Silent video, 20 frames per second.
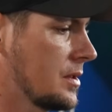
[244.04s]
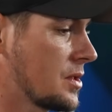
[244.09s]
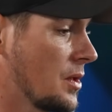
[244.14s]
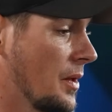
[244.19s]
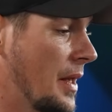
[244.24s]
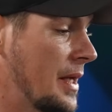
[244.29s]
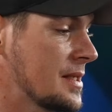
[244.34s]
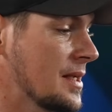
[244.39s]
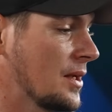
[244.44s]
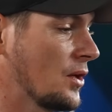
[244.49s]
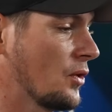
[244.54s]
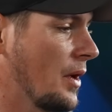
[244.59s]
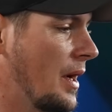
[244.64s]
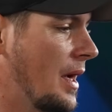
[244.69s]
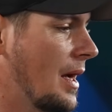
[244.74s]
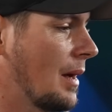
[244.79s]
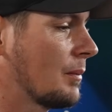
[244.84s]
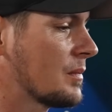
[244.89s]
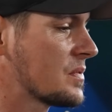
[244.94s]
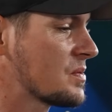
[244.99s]
so that's in
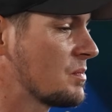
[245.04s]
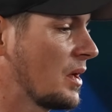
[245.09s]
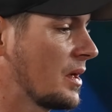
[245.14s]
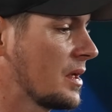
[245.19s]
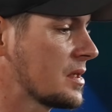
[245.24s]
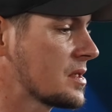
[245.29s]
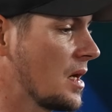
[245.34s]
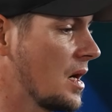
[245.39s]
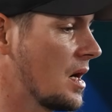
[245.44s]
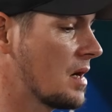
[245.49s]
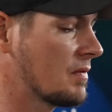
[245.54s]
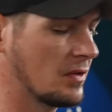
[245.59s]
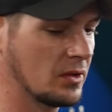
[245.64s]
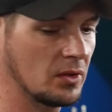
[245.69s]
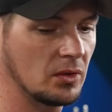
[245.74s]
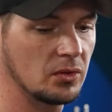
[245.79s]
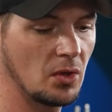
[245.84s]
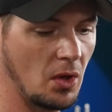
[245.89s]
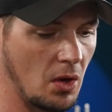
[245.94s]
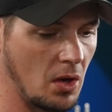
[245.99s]
grams, but it's off a
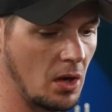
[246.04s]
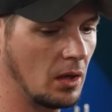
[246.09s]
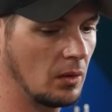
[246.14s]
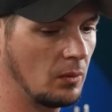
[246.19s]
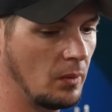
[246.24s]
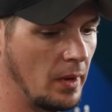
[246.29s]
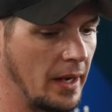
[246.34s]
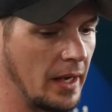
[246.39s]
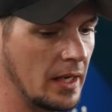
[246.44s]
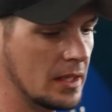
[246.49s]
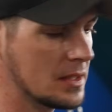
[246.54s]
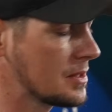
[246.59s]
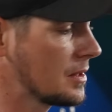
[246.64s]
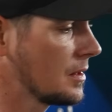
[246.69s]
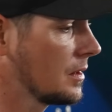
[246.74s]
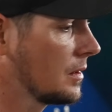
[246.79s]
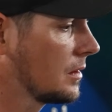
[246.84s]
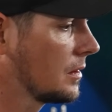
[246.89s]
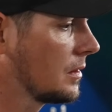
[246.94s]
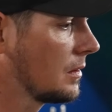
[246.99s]
long
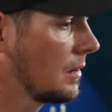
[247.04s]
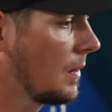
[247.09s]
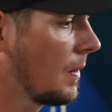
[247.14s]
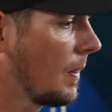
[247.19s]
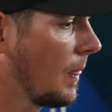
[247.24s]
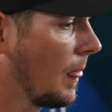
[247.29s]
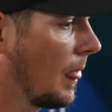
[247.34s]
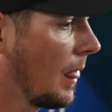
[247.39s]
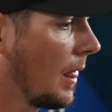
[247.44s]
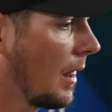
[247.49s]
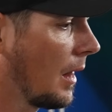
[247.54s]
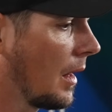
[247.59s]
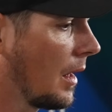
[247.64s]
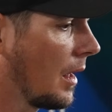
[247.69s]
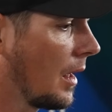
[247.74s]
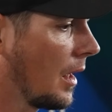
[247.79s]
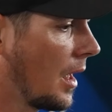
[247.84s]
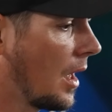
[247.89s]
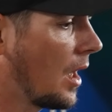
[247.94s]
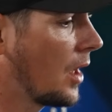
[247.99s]
ways.
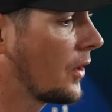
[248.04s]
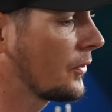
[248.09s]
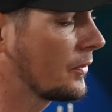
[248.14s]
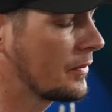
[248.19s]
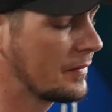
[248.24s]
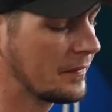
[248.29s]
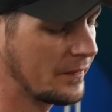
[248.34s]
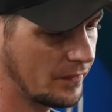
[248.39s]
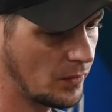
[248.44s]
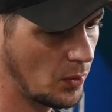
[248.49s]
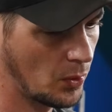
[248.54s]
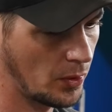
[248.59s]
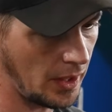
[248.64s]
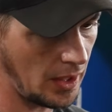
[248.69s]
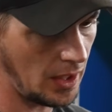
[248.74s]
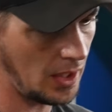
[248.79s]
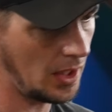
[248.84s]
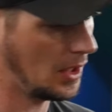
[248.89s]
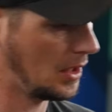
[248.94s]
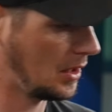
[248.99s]

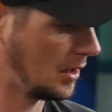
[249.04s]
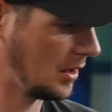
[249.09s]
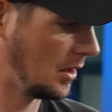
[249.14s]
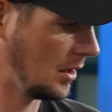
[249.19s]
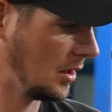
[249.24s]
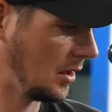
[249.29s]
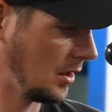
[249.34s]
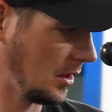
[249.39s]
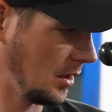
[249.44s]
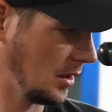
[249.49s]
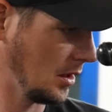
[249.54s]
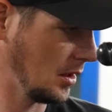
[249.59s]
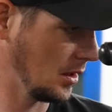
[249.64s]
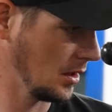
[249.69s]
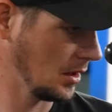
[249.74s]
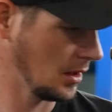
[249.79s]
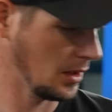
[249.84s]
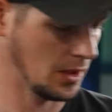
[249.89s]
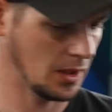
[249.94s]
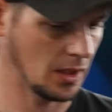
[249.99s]
140. Oh,
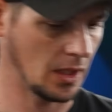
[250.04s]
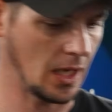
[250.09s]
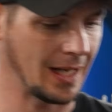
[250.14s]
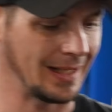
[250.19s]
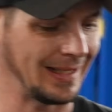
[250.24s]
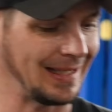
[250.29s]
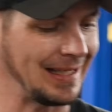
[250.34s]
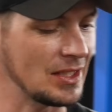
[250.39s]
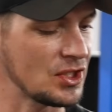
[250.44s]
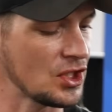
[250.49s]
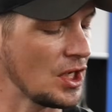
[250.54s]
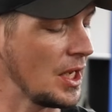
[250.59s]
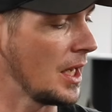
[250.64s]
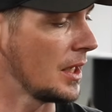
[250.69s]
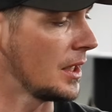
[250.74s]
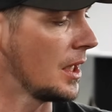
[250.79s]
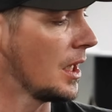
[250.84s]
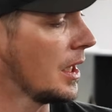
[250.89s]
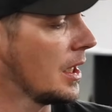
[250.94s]
that's on each end. Oh,